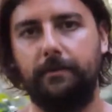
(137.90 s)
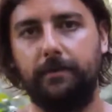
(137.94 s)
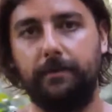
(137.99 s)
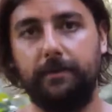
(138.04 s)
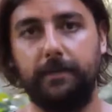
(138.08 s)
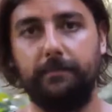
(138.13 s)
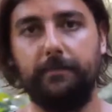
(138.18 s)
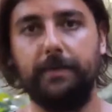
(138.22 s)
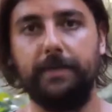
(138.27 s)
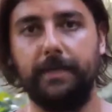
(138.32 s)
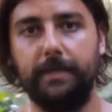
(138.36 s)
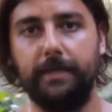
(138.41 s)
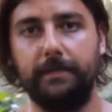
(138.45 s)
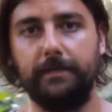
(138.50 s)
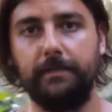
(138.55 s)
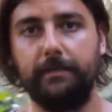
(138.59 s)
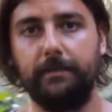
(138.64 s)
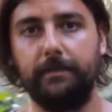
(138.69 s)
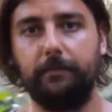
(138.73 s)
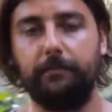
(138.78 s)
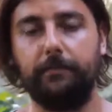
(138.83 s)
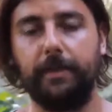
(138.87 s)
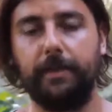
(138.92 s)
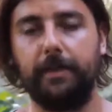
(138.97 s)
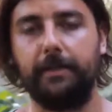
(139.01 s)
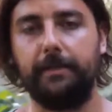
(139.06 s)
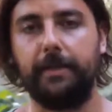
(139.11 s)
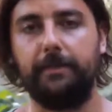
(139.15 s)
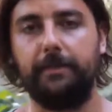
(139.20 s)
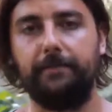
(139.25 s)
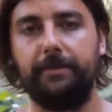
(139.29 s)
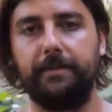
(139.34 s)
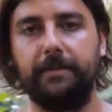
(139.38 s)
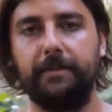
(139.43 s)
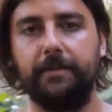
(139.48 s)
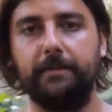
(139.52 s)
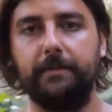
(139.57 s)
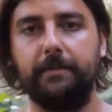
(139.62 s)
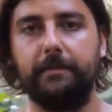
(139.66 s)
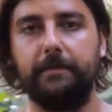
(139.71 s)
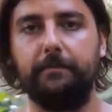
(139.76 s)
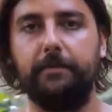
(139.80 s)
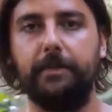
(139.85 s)
in the beginning. You plan
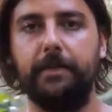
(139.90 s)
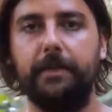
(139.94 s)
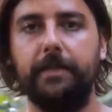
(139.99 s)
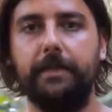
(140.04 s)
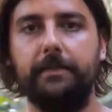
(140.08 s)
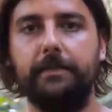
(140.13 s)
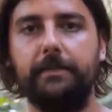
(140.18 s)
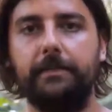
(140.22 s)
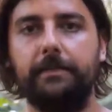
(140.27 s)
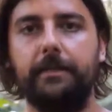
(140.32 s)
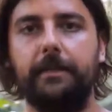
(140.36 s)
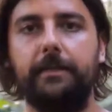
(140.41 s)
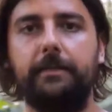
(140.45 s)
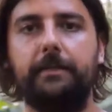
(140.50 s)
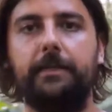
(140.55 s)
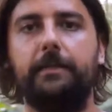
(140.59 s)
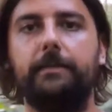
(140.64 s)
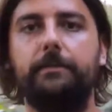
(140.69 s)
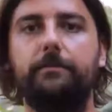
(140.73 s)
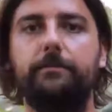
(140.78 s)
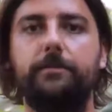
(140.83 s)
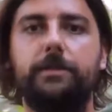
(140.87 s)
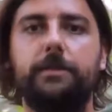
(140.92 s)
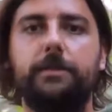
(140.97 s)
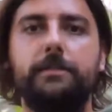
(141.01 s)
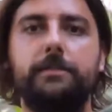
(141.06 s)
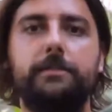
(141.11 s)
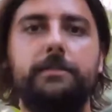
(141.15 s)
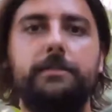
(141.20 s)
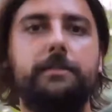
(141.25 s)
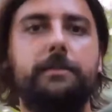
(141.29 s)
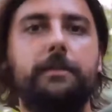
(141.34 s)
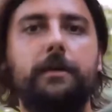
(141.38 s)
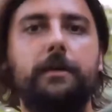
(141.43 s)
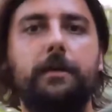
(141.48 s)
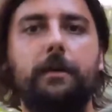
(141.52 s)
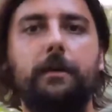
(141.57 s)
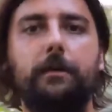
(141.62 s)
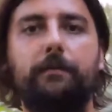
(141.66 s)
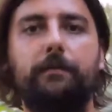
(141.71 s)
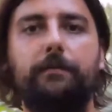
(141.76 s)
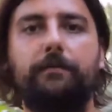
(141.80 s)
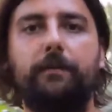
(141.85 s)
everything in the beginning and then you just
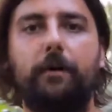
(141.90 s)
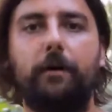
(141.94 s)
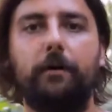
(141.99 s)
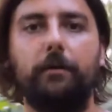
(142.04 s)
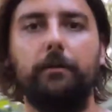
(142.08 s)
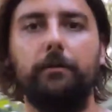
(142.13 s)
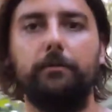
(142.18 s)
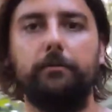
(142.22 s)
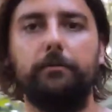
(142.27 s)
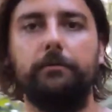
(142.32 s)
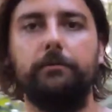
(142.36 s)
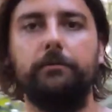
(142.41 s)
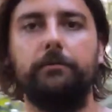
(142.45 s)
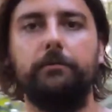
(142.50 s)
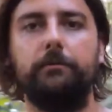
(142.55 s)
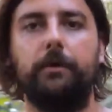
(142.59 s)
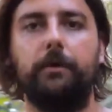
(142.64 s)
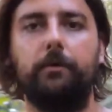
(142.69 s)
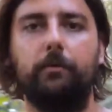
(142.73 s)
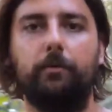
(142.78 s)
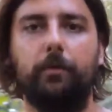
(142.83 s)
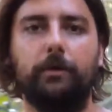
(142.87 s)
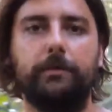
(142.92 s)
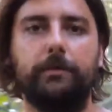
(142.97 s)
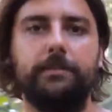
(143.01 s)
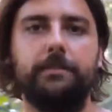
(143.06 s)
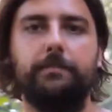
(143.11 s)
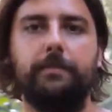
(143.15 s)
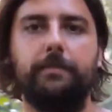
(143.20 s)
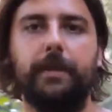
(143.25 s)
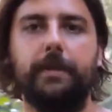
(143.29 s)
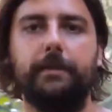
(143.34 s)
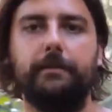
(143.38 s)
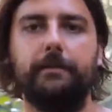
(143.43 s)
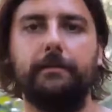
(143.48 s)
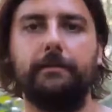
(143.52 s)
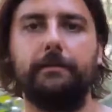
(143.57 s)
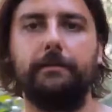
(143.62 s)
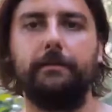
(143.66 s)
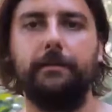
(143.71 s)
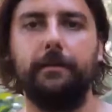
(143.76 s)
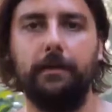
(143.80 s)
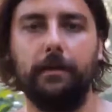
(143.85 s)
follow what's planned.
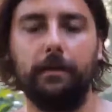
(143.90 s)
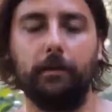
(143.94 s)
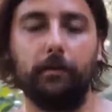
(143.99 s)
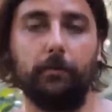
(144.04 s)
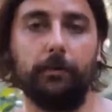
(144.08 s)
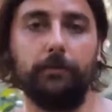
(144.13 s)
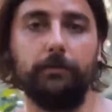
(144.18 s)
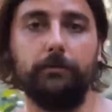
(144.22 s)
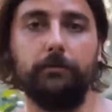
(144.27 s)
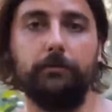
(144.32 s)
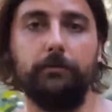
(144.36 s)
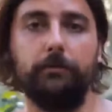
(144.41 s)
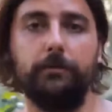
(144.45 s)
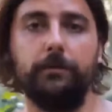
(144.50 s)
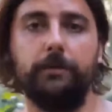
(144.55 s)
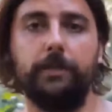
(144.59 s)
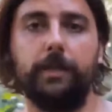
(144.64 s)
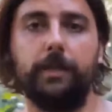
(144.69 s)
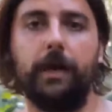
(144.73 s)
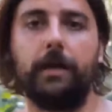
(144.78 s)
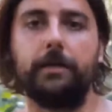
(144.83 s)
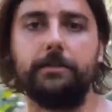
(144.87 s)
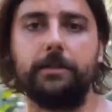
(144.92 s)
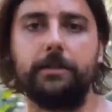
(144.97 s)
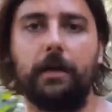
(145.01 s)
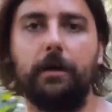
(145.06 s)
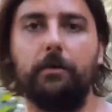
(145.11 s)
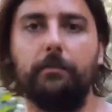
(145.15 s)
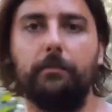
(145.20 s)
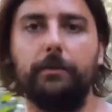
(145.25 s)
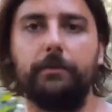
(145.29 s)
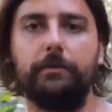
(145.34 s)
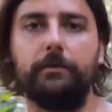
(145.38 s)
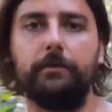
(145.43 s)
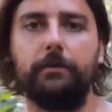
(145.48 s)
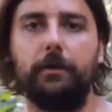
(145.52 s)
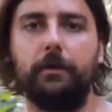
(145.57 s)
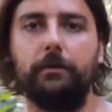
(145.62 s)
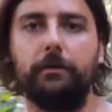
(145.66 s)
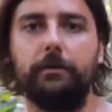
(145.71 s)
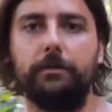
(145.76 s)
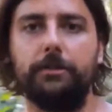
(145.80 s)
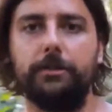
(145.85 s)
When you're doing the Agile
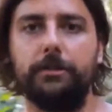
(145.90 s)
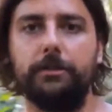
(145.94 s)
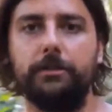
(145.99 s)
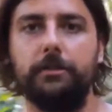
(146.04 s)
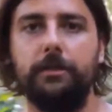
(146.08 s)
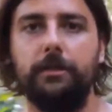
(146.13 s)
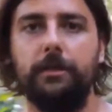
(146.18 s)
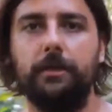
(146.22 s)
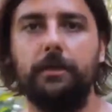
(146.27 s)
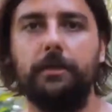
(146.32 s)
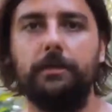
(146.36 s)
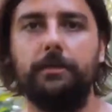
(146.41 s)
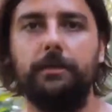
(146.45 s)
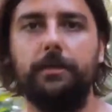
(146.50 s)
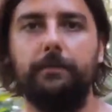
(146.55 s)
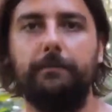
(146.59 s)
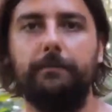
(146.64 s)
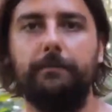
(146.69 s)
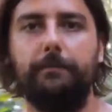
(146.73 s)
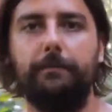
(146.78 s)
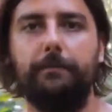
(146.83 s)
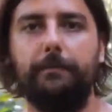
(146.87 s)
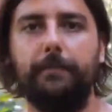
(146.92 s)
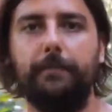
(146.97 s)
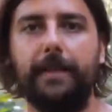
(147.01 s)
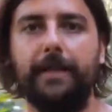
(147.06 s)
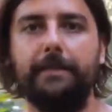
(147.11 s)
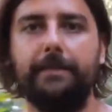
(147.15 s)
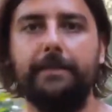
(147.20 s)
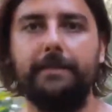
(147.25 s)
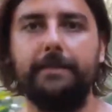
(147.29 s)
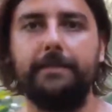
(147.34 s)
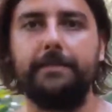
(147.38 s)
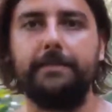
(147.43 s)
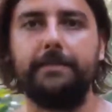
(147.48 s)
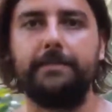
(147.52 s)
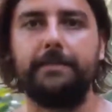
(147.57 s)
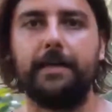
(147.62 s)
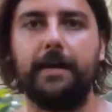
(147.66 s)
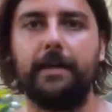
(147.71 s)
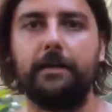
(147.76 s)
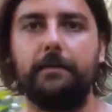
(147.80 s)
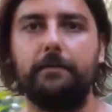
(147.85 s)
methodology, the planning
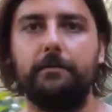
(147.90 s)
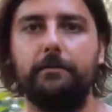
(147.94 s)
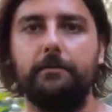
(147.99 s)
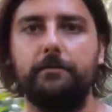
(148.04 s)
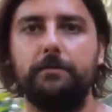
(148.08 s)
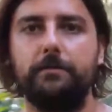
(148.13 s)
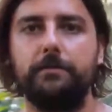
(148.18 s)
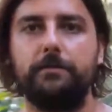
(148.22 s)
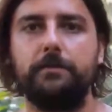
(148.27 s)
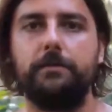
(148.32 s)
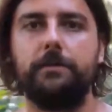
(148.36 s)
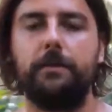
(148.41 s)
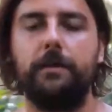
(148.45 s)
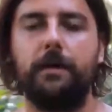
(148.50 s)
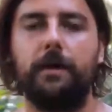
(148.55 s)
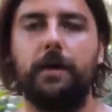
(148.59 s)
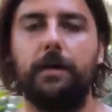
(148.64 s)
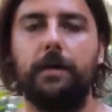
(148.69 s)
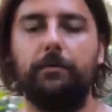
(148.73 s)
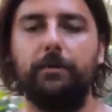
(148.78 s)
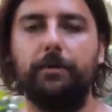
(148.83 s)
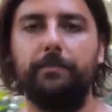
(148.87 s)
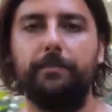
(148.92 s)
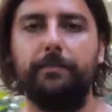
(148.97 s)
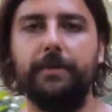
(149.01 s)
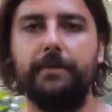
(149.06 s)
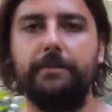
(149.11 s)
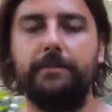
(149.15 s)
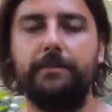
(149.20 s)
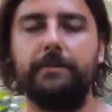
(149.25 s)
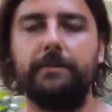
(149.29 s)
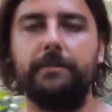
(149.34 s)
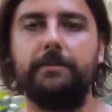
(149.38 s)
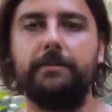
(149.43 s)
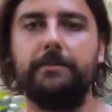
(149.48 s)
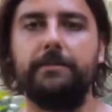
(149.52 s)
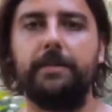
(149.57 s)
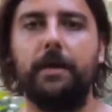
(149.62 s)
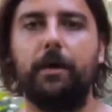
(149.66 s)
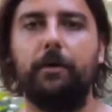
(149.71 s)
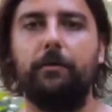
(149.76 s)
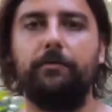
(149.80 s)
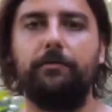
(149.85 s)
cycles are repeating
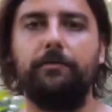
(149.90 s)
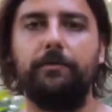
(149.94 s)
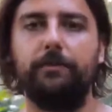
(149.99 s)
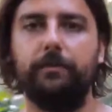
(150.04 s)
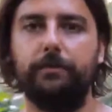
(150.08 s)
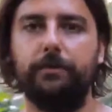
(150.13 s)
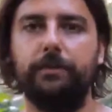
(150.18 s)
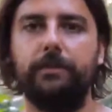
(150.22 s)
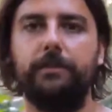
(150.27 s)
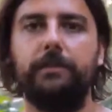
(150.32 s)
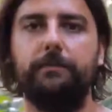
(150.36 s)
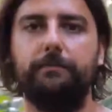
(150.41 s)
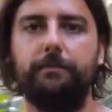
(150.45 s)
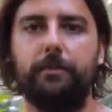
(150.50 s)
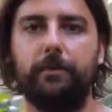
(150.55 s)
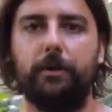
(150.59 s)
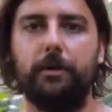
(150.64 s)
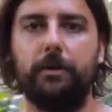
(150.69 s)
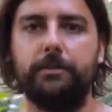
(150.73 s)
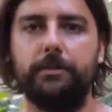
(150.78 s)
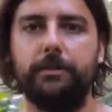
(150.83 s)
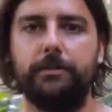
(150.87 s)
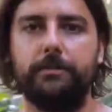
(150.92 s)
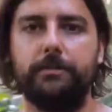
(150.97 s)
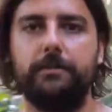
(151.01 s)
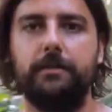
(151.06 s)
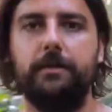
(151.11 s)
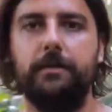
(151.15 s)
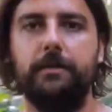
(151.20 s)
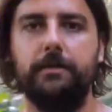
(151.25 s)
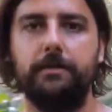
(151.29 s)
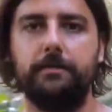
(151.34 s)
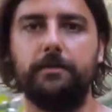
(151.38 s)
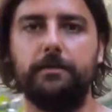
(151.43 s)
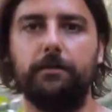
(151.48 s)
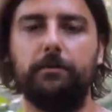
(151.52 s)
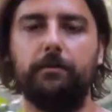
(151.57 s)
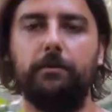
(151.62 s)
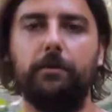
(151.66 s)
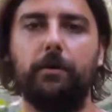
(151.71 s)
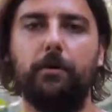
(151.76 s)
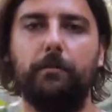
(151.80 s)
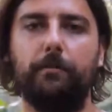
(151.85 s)
itself during the project. So
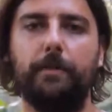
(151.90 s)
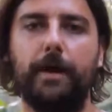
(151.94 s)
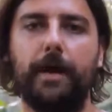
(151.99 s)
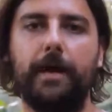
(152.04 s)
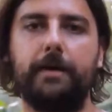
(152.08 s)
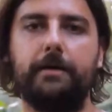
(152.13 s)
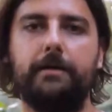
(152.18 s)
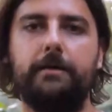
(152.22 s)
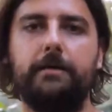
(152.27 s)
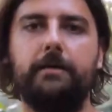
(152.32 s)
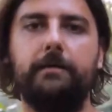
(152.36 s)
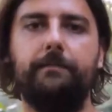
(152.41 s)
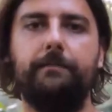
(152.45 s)
you go back